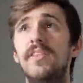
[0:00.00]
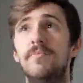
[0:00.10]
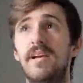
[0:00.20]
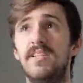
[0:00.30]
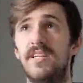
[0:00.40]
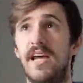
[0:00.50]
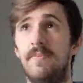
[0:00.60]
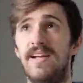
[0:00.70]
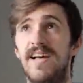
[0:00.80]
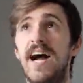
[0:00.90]
the base game,
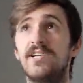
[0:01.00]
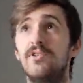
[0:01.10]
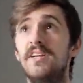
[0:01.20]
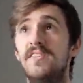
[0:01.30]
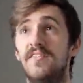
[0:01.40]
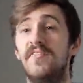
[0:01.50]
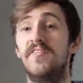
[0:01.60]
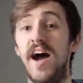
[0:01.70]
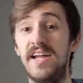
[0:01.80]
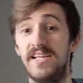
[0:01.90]
it's actually
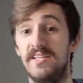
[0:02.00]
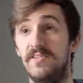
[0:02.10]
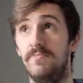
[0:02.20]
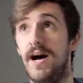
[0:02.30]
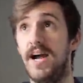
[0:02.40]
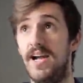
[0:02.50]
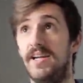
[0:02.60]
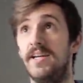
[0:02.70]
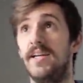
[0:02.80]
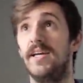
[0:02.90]
defined by
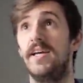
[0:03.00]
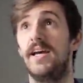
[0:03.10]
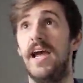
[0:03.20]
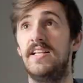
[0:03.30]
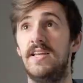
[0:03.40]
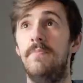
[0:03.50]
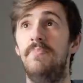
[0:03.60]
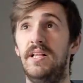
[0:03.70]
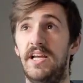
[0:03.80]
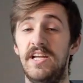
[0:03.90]
its
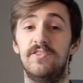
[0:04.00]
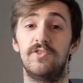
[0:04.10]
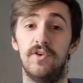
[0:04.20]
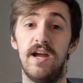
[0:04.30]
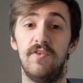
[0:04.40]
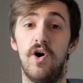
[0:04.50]
ability to drive